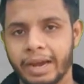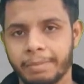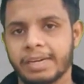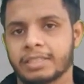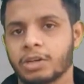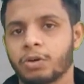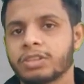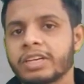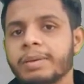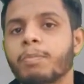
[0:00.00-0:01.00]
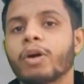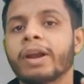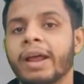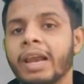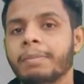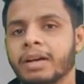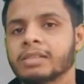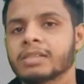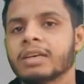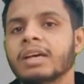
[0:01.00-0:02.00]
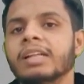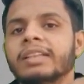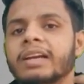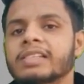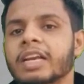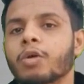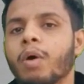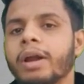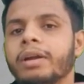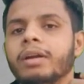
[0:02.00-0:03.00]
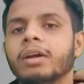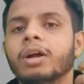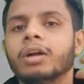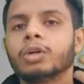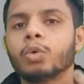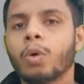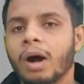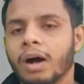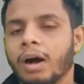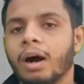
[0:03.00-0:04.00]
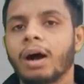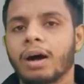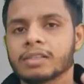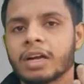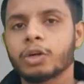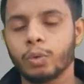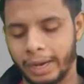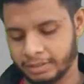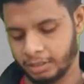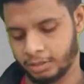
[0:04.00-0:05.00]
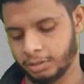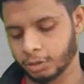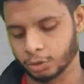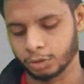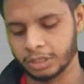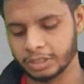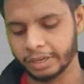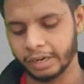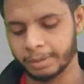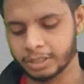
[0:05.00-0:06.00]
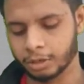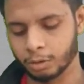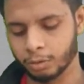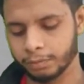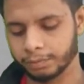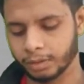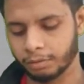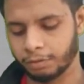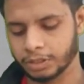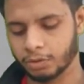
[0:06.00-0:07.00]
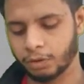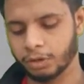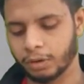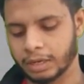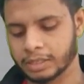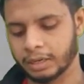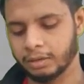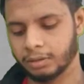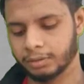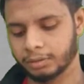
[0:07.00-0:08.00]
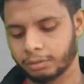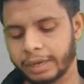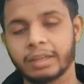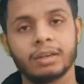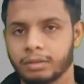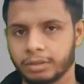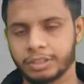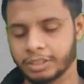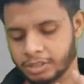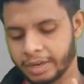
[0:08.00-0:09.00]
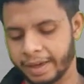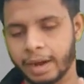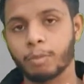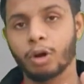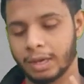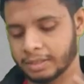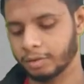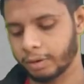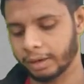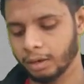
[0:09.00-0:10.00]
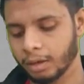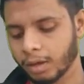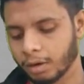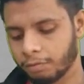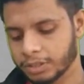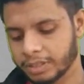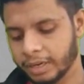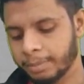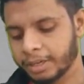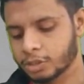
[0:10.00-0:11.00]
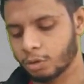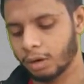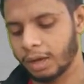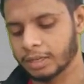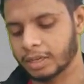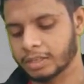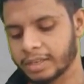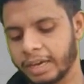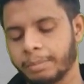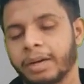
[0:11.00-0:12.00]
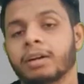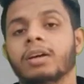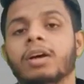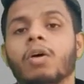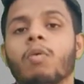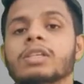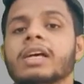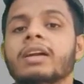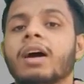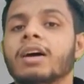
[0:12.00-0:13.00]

elements or three important elements that is required to a hazard to exist. So these three elements include, first of all, your hazard triangle this is the diagram called hazard triangle. First element is called hazardous element. What is that?